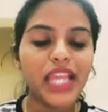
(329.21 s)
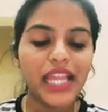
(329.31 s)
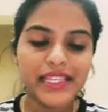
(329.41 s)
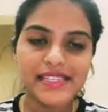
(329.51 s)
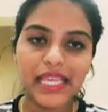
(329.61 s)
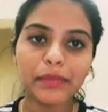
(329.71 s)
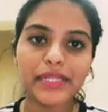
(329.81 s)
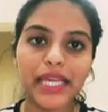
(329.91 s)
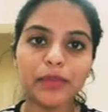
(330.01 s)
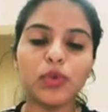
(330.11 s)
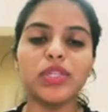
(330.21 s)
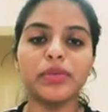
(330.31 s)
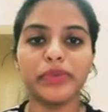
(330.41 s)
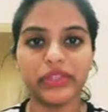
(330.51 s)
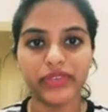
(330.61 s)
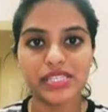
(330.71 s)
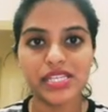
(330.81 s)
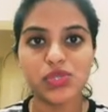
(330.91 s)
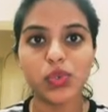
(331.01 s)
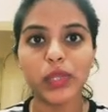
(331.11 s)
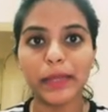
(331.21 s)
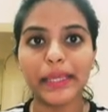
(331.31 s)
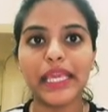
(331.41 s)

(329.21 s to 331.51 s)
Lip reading: At the same time, who the investors who will